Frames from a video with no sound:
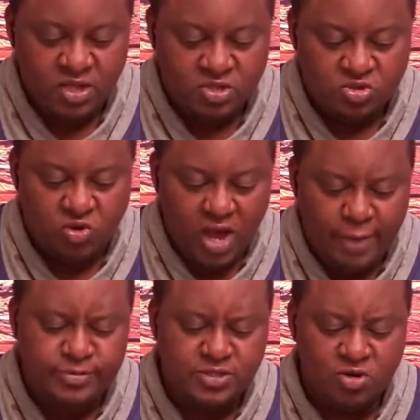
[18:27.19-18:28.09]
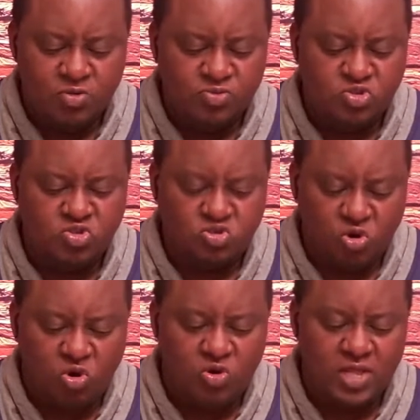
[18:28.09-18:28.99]
So Absalom
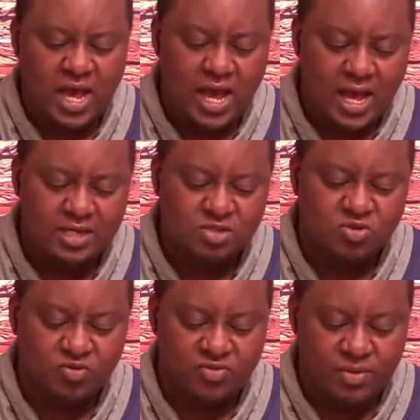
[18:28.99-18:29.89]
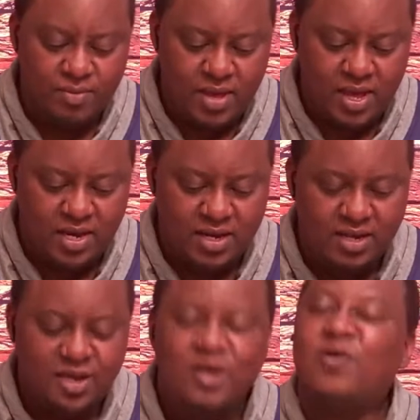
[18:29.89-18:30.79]
stole the hearts of the men
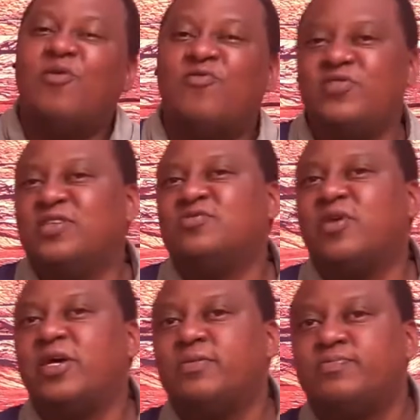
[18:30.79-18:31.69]
of Israel.